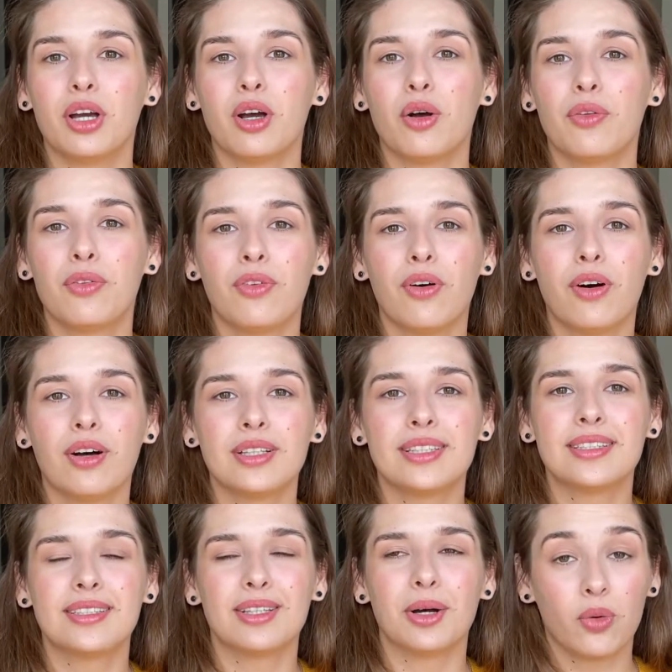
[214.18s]

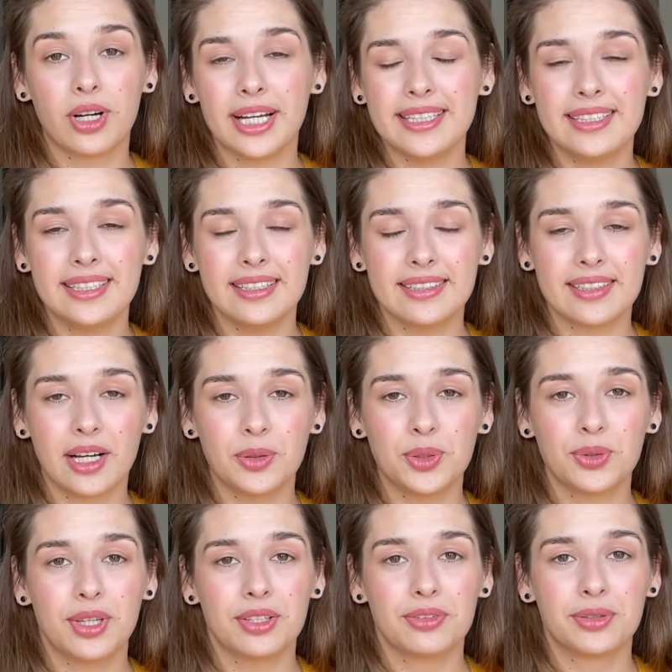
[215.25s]
thoughts or ideas how to
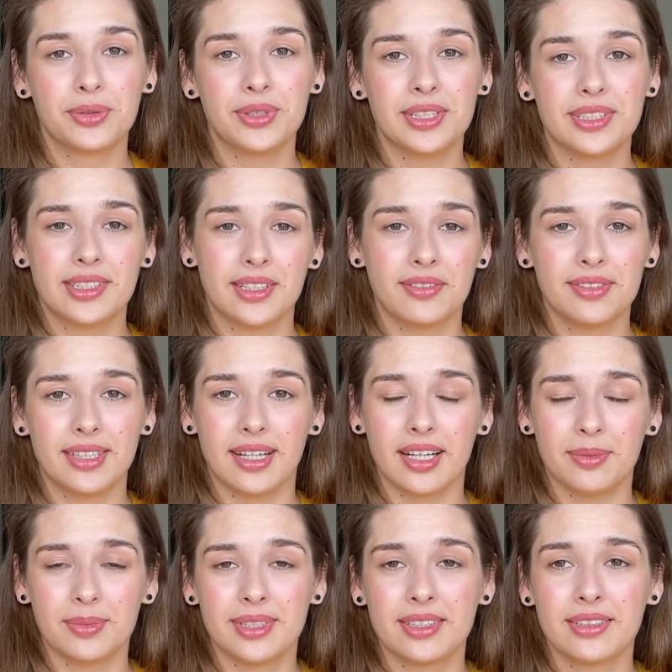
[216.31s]
get through the tough
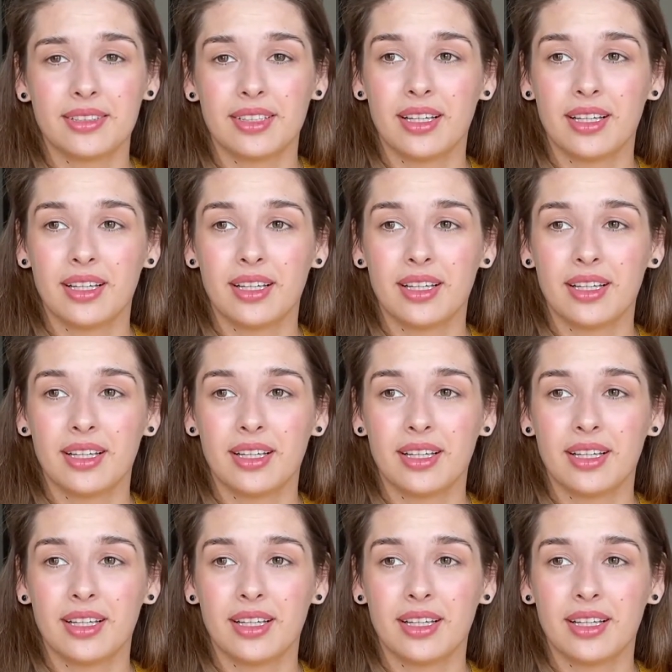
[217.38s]
times.